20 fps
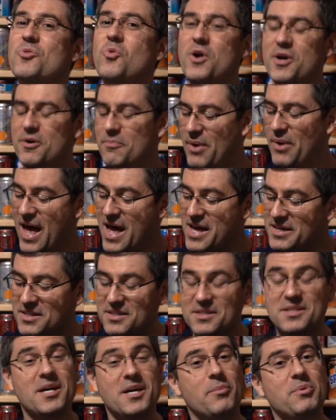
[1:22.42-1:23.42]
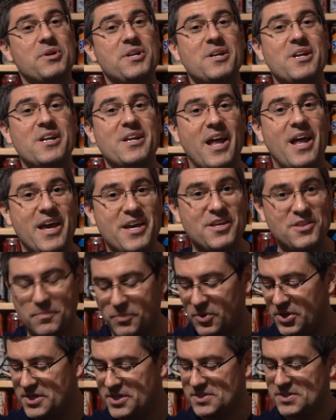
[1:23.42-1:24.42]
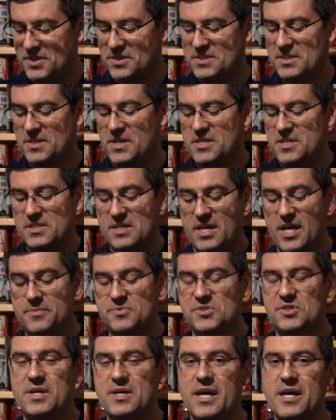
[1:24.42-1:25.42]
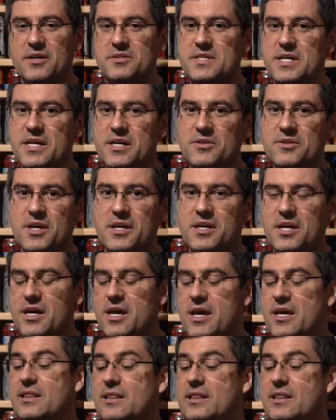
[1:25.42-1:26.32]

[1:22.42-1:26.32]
we're back, and coming in at 8th place on today's Capsule Countdown, aka